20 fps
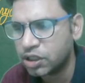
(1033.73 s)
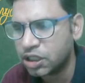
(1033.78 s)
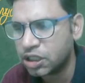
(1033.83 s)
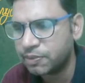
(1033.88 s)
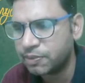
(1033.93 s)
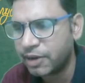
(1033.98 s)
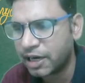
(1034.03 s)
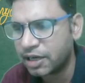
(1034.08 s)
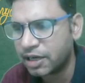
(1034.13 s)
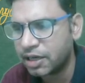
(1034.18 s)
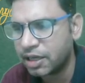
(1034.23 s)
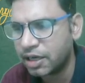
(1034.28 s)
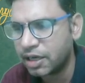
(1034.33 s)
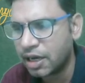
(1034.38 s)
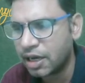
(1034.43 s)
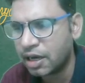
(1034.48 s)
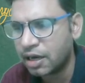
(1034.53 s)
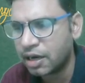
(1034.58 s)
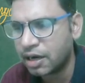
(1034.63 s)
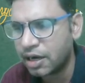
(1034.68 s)

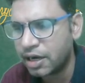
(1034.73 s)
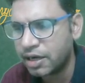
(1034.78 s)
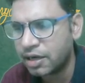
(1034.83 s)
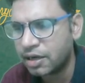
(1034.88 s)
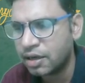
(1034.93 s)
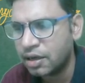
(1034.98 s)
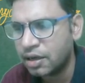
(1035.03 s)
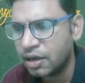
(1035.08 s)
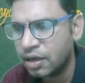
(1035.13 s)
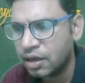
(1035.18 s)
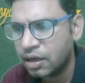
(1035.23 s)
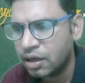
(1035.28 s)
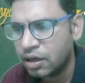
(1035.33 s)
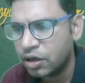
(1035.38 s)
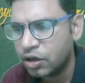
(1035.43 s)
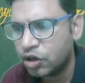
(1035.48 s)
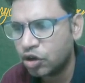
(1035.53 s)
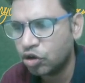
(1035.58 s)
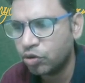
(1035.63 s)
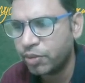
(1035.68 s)
bacteria, right?
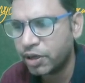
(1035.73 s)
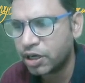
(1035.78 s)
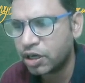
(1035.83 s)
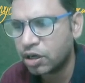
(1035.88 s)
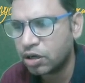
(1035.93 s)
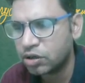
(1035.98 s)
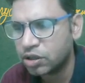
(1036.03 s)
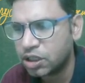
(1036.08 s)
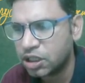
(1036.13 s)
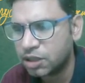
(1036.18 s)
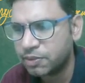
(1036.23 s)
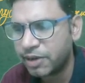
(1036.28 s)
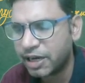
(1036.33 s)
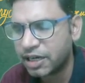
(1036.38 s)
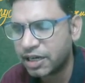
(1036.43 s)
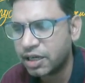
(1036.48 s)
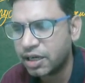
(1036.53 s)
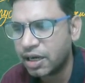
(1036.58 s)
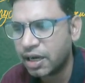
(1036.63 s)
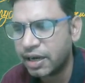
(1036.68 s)
Tuberculosis
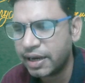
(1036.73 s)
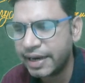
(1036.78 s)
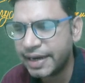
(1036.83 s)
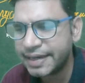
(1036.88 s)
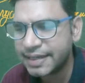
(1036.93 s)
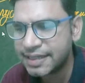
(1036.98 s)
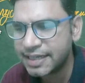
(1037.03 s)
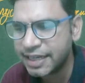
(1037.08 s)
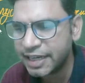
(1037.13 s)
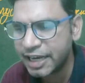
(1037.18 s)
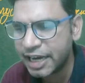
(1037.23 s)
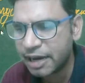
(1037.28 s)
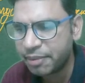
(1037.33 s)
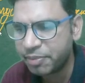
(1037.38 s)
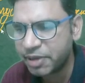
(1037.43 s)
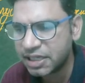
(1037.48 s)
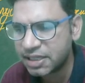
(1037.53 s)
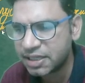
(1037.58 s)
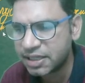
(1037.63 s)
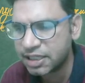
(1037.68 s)
bacteria, Yersinia
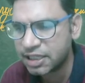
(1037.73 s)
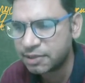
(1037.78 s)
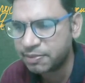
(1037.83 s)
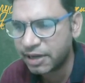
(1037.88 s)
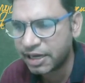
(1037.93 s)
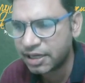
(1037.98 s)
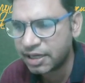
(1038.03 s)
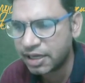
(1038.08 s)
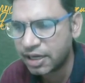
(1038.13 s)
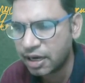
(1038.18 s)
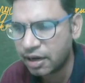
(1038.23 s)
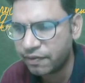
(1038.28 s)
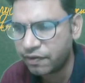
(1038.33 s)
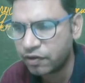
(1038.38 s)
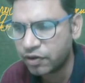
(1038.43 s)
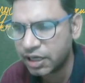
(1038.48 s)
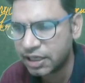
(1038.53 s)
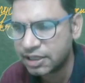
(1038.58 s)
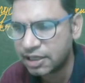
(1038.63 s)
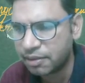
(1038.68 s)
pestis bacteria,
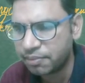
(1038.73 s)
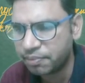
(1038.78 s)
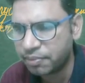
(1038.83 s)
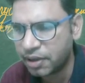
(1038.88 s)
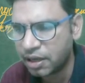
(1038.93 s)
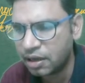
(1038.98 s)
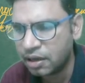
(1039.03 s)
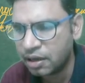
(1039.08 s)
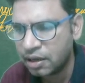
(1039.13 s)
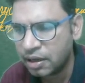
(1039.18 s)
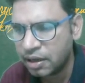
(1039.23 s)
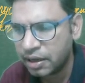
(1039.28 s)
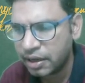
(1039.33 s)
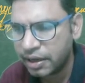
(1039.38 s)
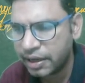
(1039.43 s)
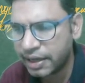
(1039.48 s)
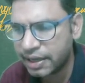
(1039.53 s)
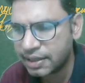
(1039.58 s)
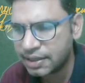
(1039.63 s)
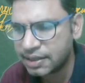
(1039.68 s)
for example,
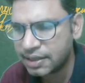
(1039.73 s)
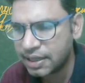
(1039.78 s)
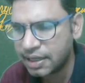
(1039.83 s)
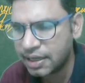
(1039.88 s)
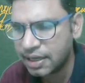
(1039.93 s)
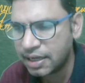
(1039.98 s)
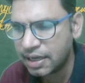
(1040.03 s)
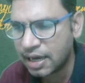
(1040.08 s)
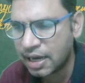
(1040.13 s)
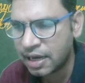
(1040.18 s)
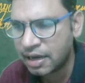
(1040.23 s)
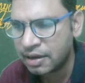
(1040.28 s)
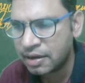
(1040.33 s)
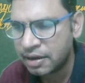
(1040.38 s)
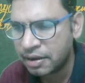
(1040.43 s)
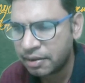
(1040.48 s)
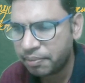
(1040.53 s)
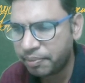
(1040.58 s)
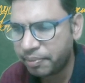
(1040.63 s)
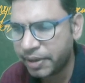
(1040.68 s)
Yersinia
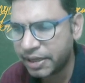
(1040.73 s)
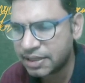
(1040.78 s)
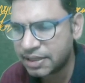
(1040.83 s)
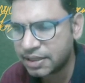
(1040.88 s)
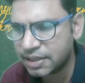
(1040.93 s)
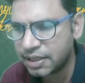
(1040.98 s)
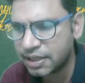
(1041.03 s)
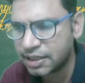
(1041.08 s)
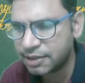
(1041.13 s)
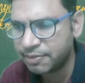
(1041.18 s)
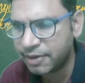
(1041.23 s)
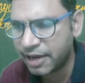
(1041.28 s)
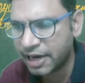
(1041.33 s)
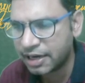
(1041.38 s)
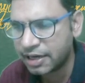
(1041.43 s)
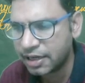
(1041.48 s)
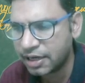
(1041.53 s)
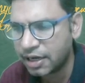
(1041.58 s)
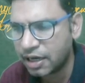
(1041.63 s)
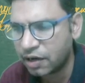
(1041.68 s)
pestis
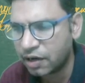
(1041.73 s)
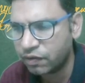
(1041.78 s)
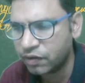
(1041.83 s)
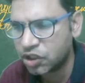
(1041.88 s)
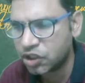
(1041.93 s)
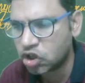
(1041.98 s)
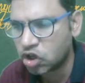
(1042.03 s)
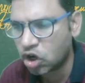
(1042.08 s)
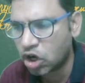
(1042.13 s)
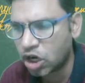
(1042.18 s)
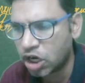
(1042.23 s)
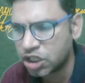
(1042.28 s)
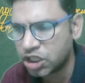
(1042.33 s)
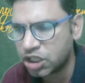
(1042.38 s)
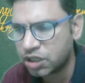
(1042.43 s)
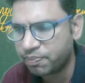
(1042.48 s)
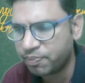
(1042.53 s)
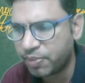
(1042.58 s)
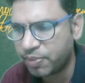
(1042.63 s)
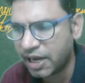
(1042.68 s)
bacteria, which
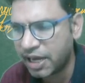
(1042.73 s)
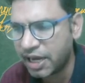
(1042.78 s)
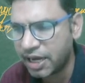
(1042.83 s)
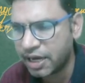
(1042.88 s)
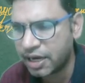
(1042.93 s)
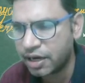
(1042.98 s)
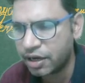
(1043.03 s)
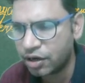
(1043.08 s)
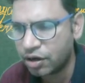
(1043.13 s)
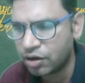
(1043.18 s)
caused plague,